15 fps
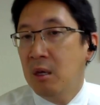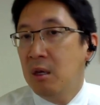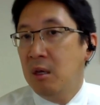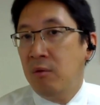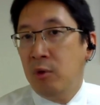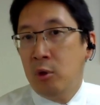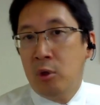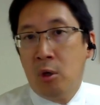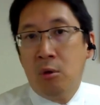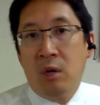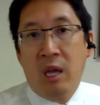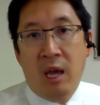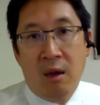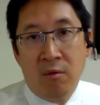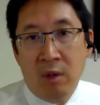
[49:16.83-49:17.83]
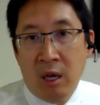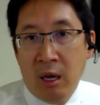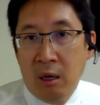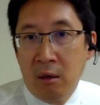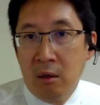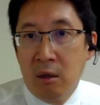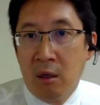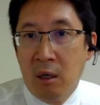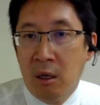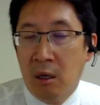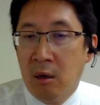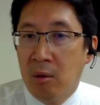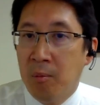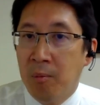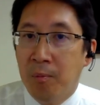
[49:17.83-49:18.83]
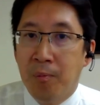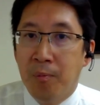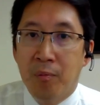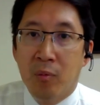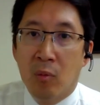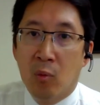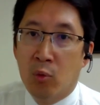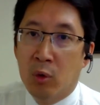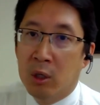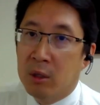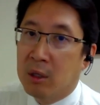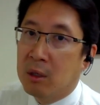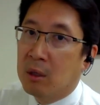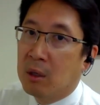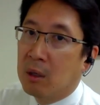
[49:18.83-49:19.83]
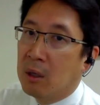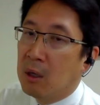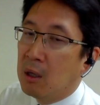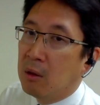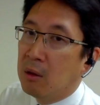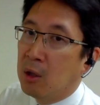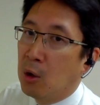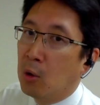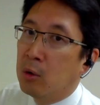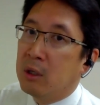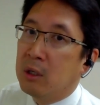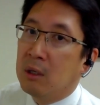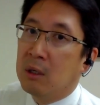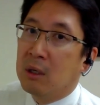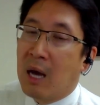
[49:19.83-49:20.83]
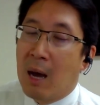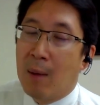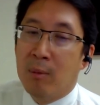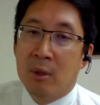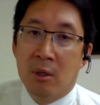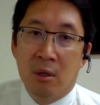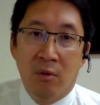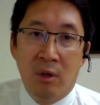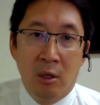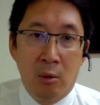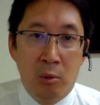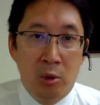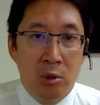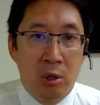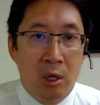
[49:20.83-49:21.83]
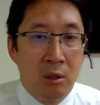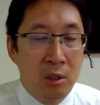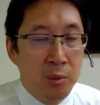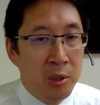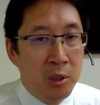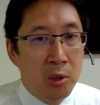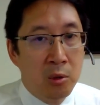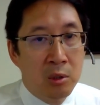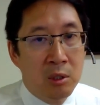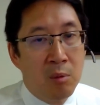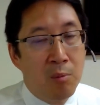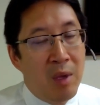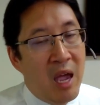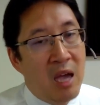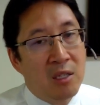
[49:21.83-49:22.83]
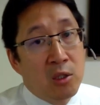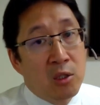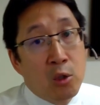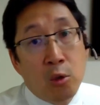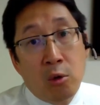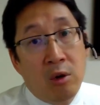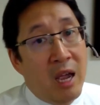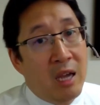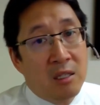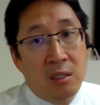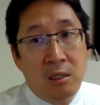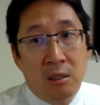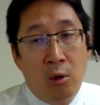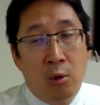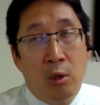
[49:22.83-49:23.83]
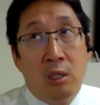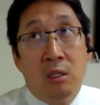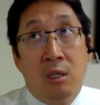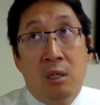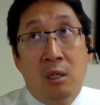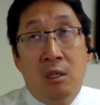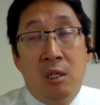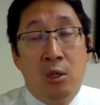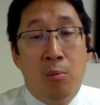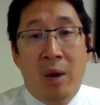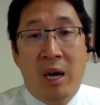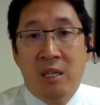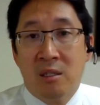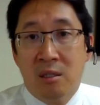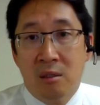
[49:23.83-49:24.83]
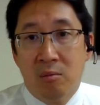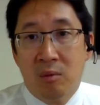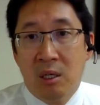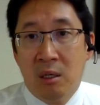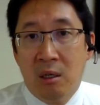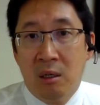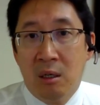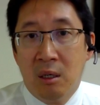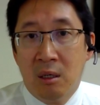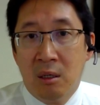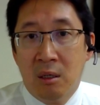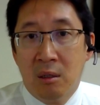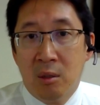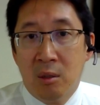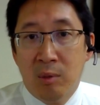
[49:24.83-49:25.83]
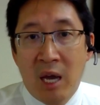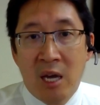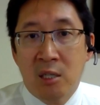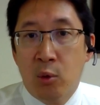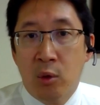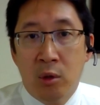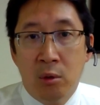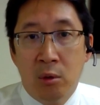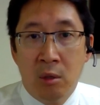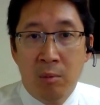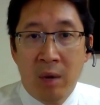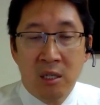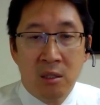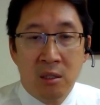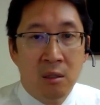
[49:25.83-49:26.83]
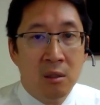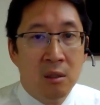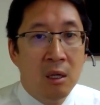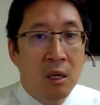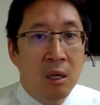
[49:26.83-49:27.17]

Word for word: If you don't have that, um, really the only commonly available drug that's been used in the past is chlorhexidine or is uh, neomycin. And uh, to be honest with you, neomycin